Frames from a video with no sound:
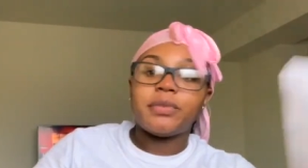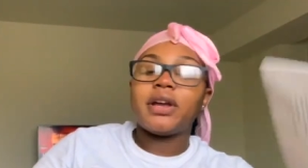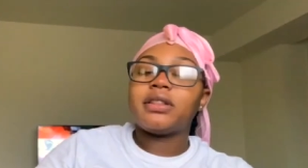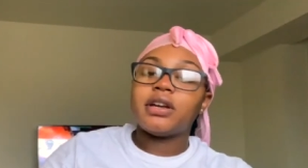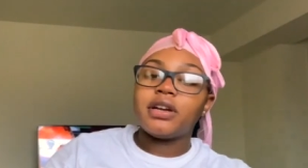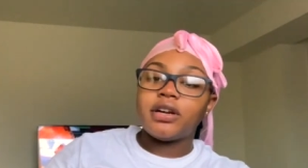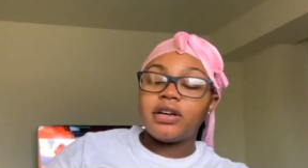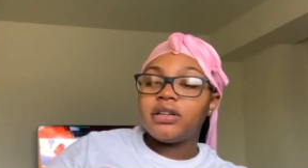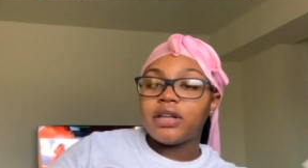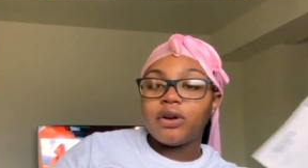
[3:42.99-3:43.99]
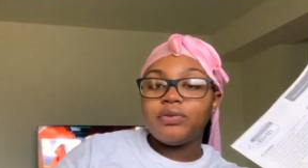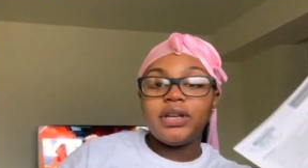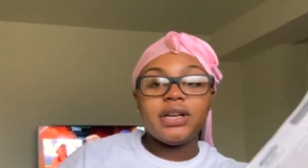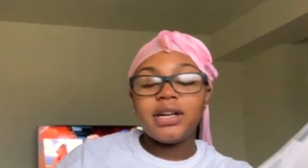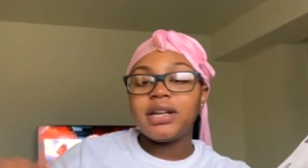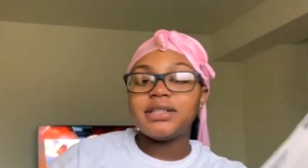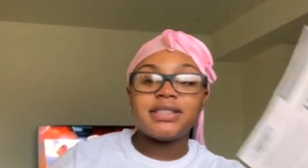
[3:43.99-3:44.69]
like they don't need any